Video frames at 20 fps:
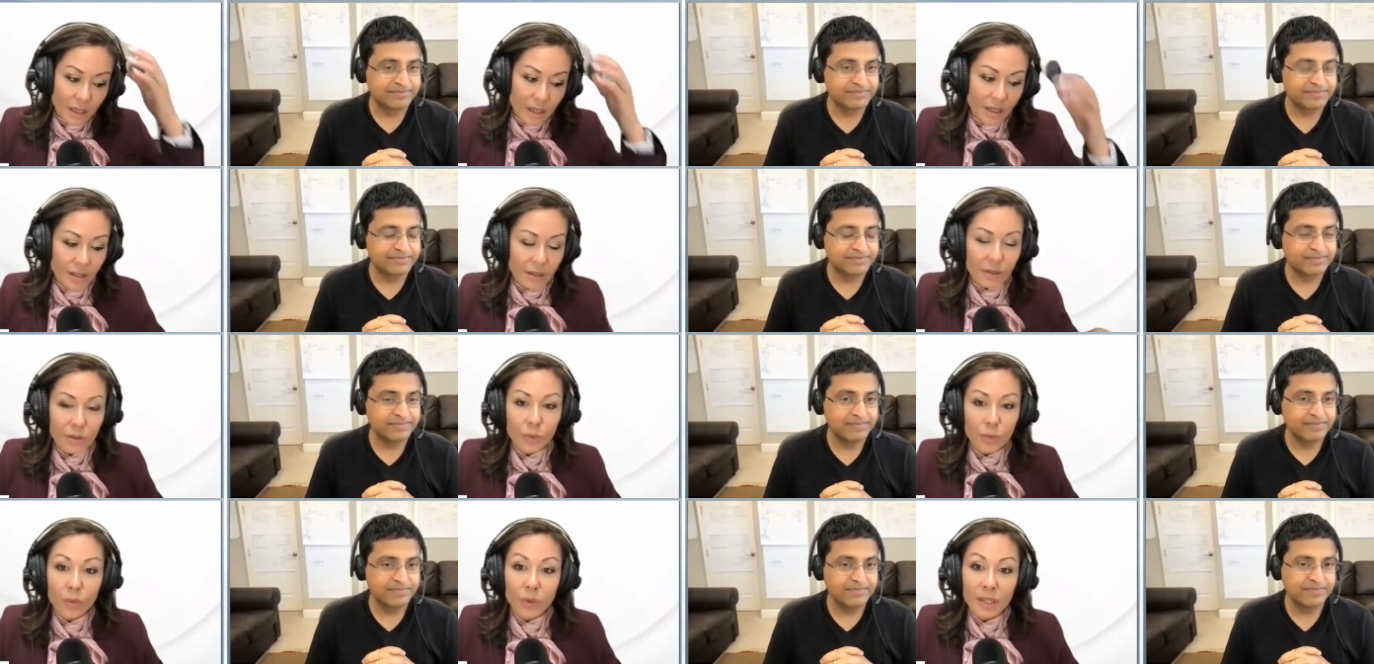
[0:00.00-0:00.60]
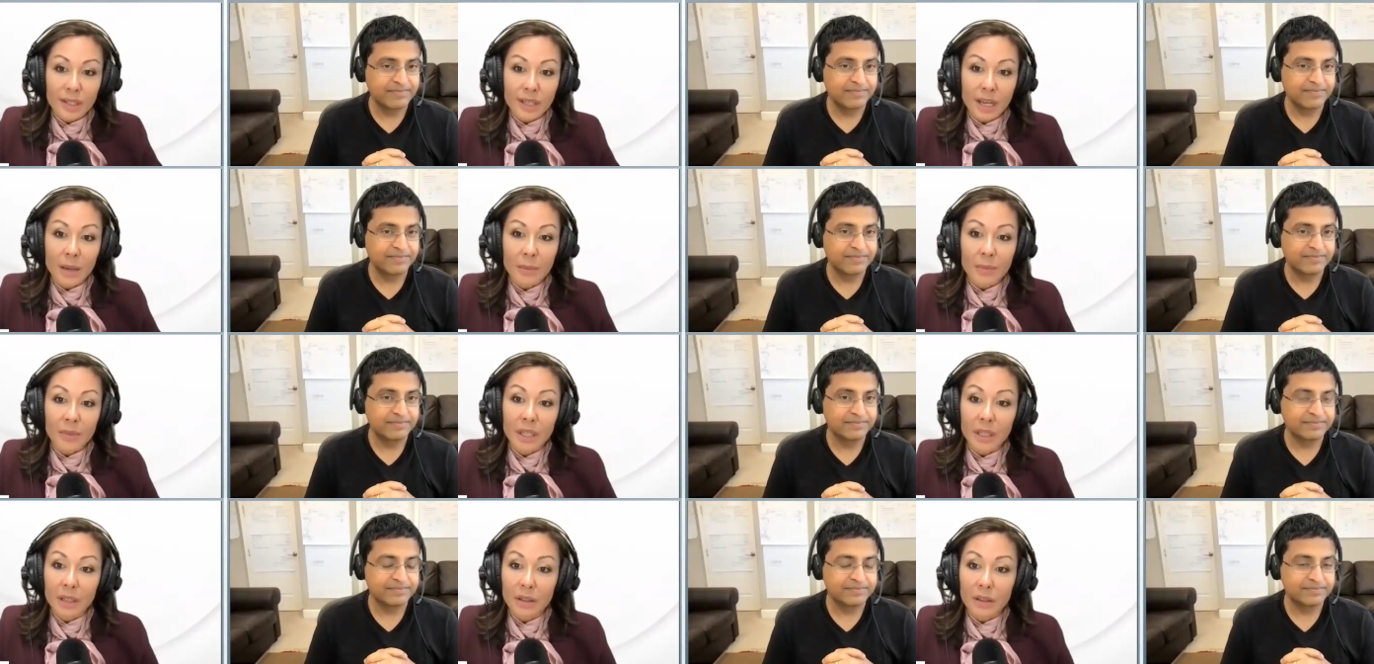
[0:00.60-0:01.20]
Speaker 1: is what's
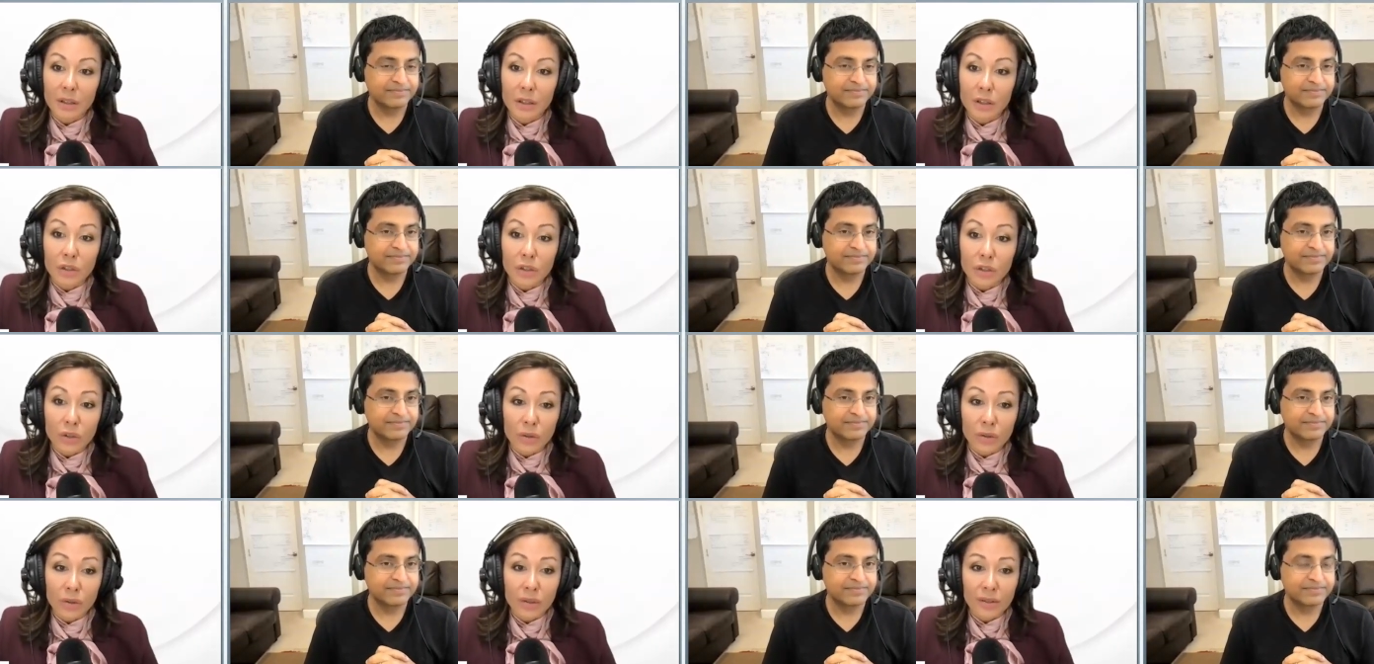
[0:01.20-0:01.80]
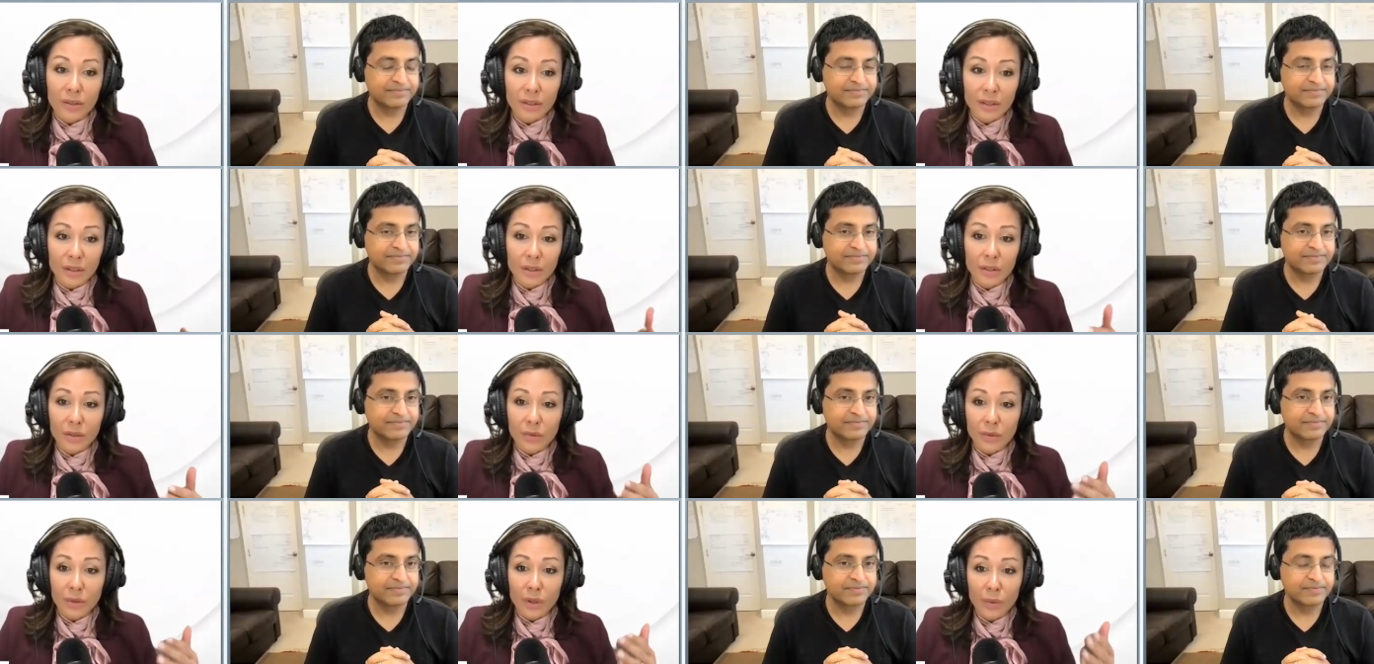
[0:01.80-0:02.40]
happening in the insurance
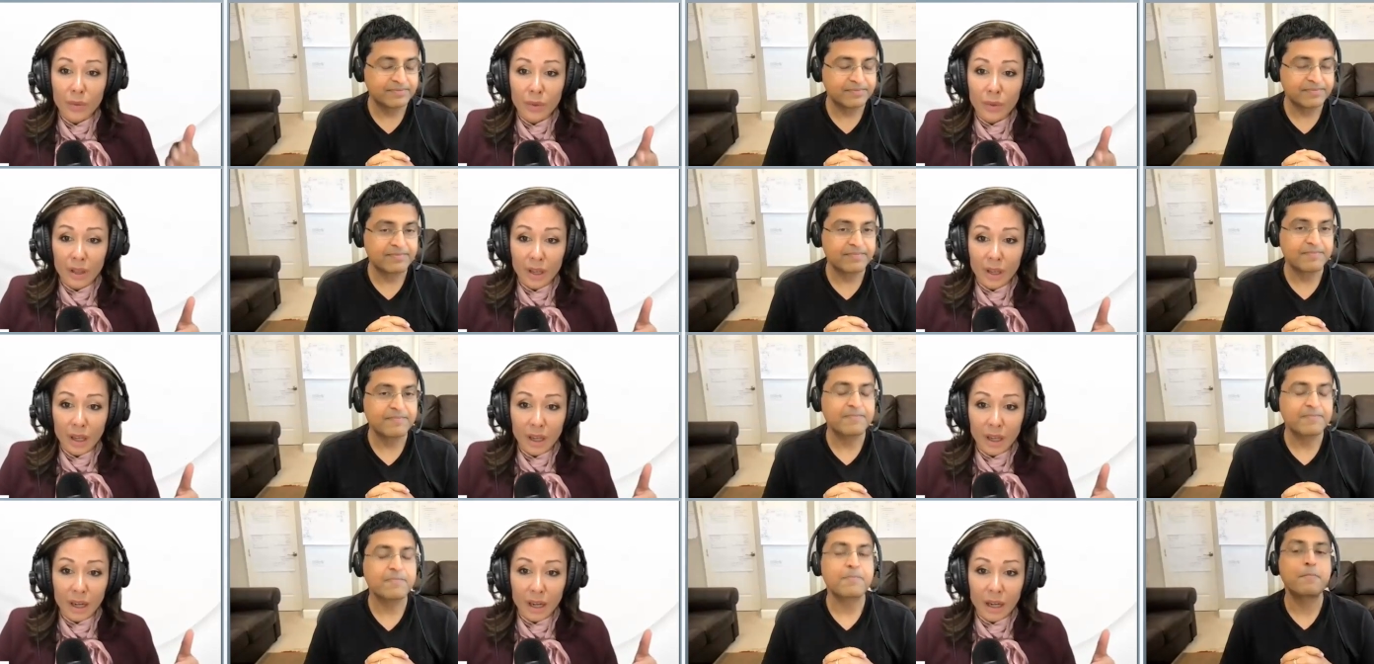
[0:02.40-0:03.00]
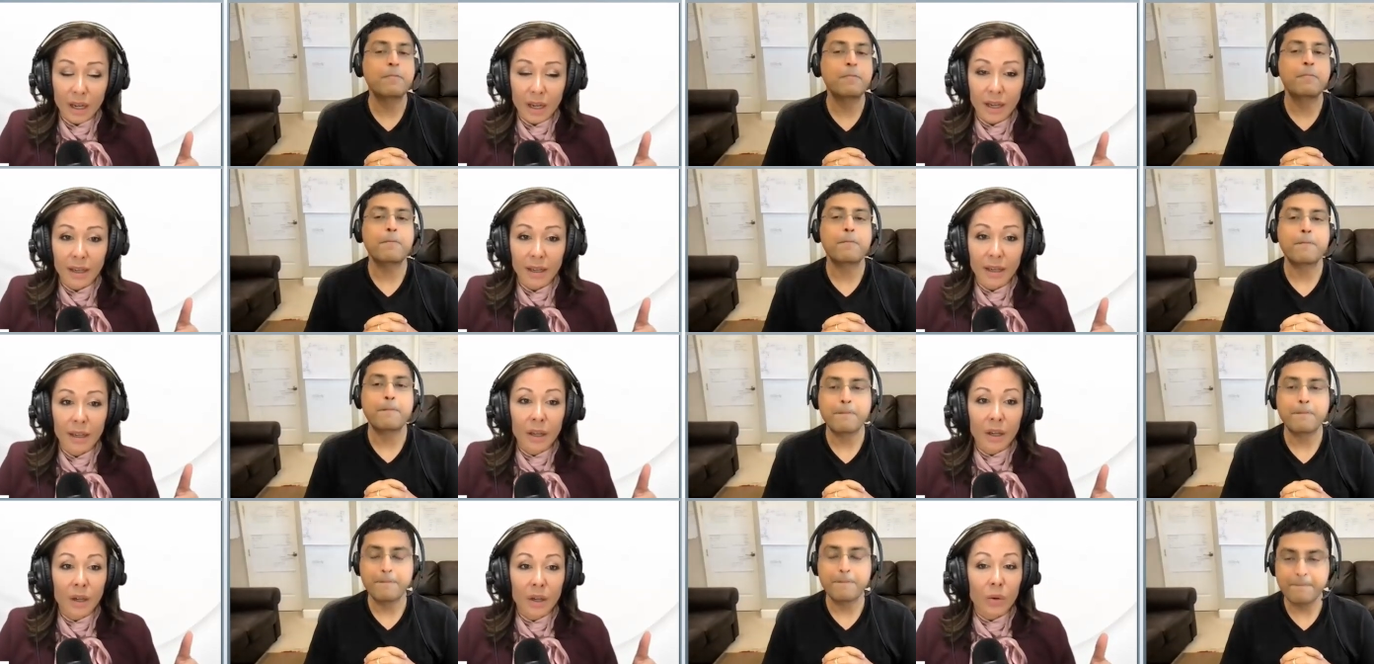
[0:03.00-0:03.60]
industry with
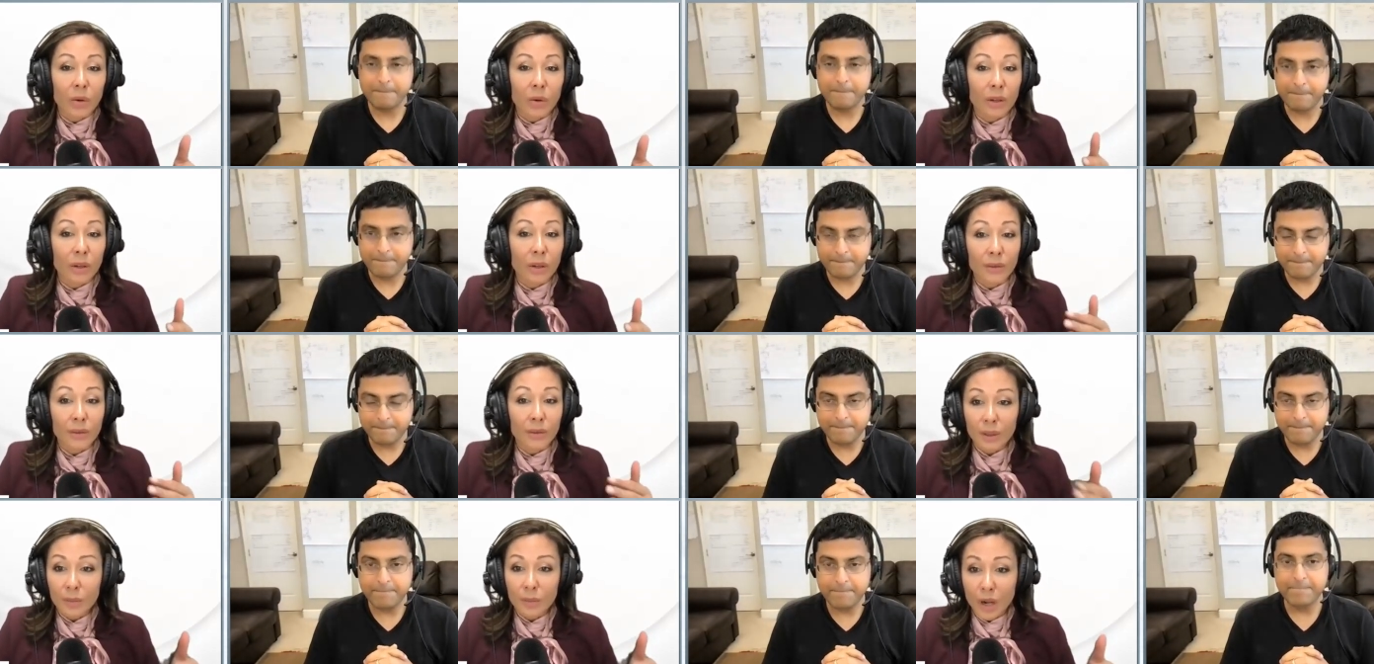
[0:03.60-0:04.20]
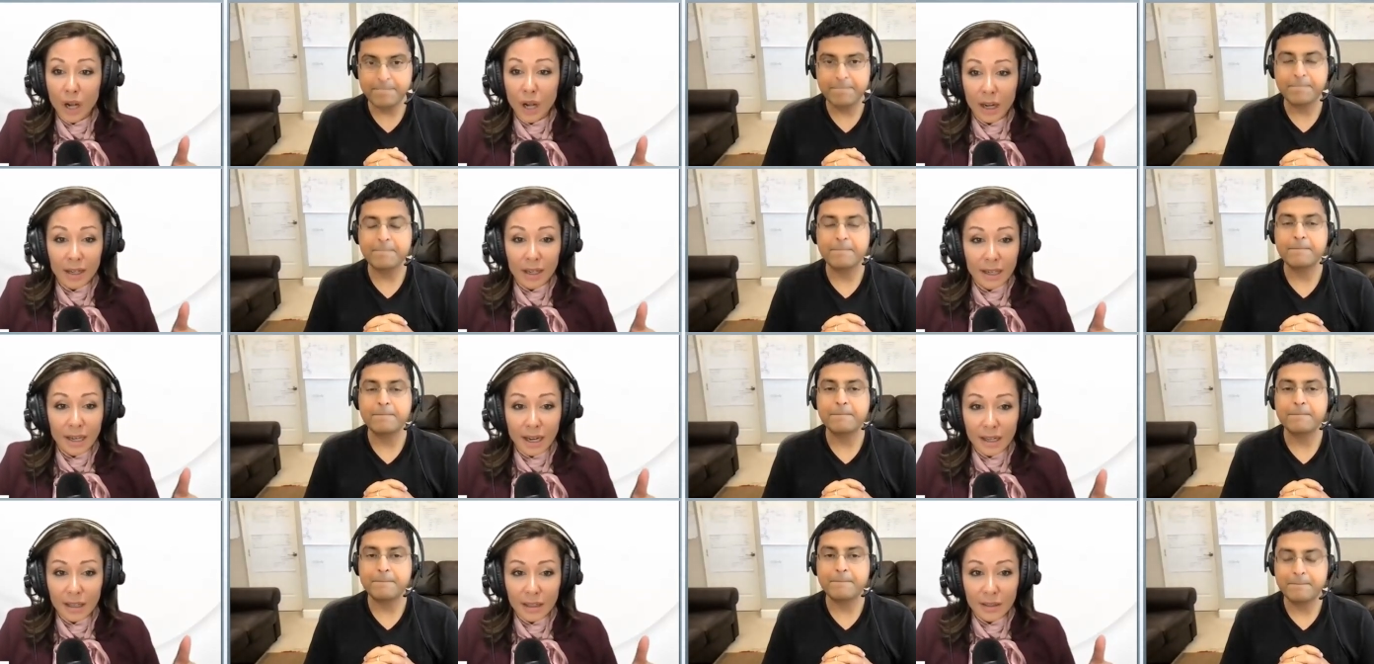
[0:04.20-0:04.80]
AI or even in
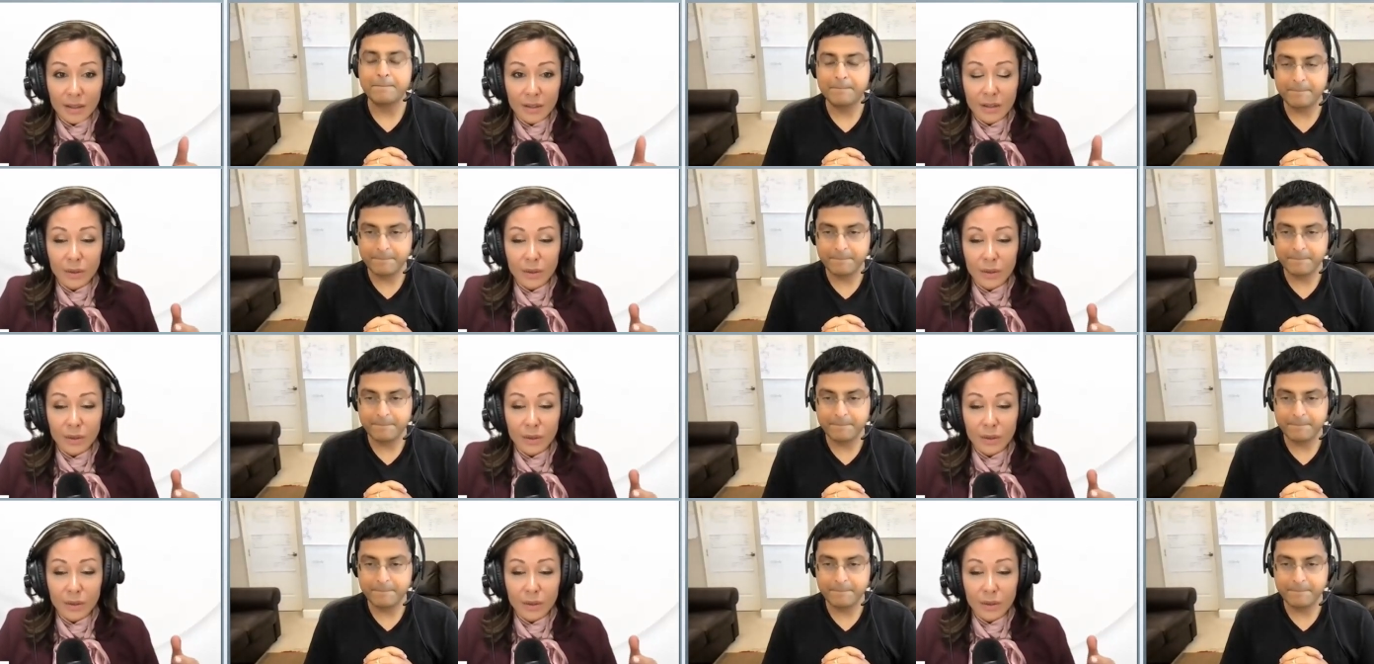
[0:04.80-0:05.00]
podcasts.